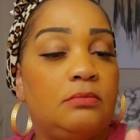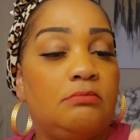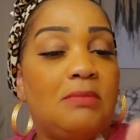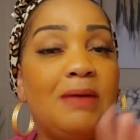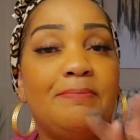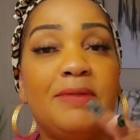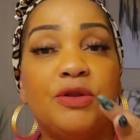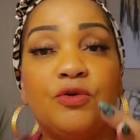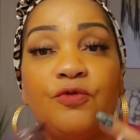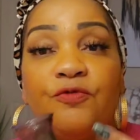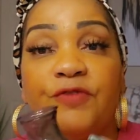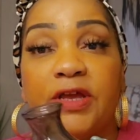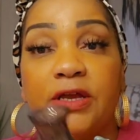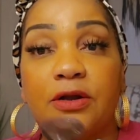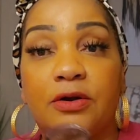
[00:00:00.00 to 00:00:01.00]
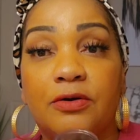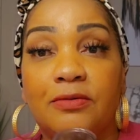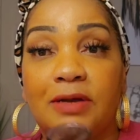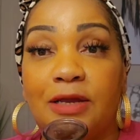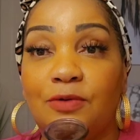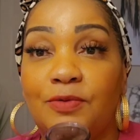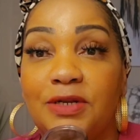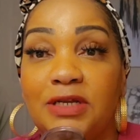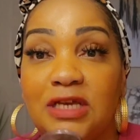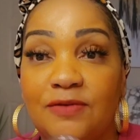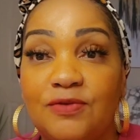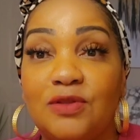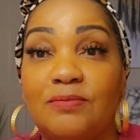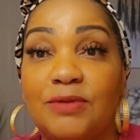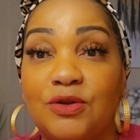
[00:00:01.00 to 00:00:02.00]
my middle finger, I don't want to
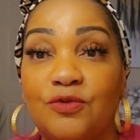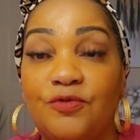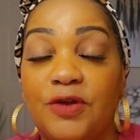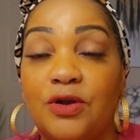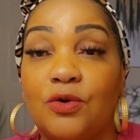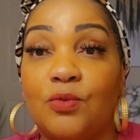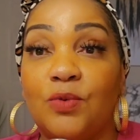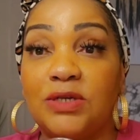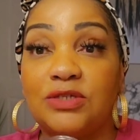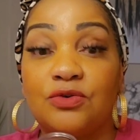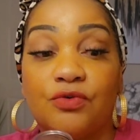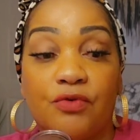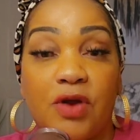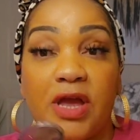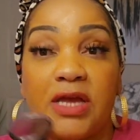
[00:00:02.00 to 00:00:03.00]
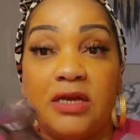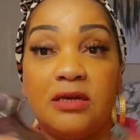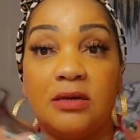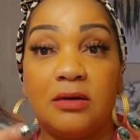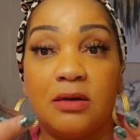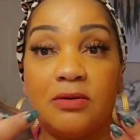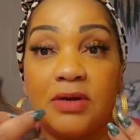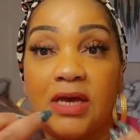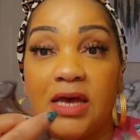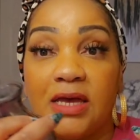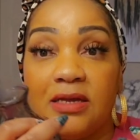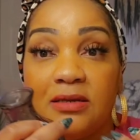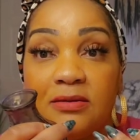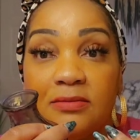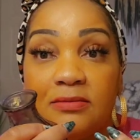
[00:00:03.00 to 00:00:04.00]
give you the middle finger, was gray,
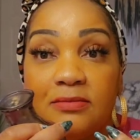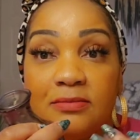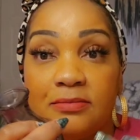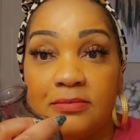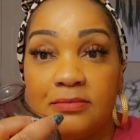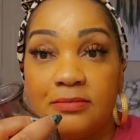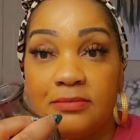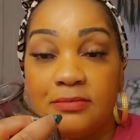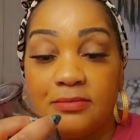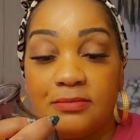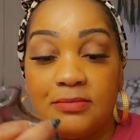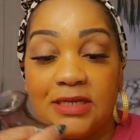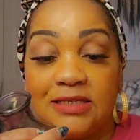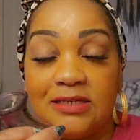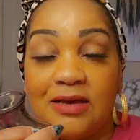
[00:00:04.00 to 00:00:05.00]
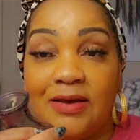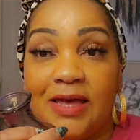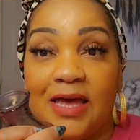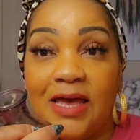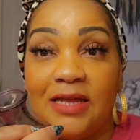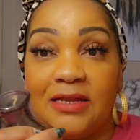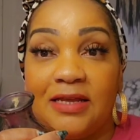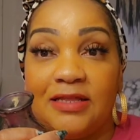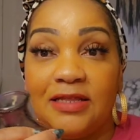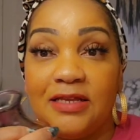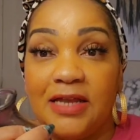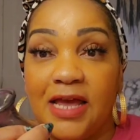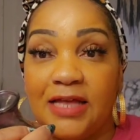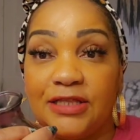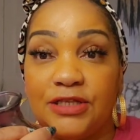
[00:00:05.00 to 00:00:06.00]
okay? That's how I had it. And
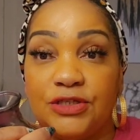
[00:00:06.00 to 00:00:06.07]
then had